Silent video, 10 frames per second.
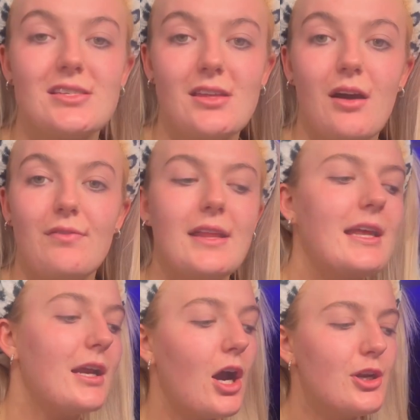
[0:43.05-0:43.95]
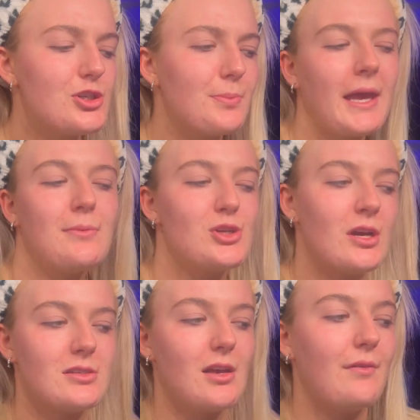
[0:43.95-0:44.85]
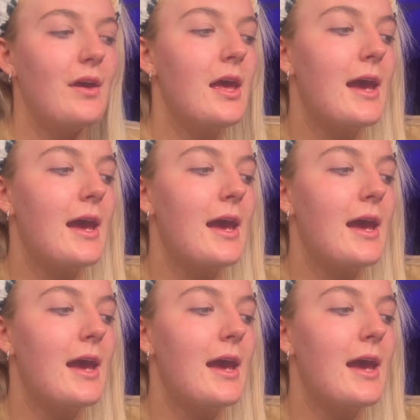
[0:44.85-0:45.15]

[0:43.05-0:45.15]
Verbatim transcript: stuff, and then it kind of just became cheer stuff.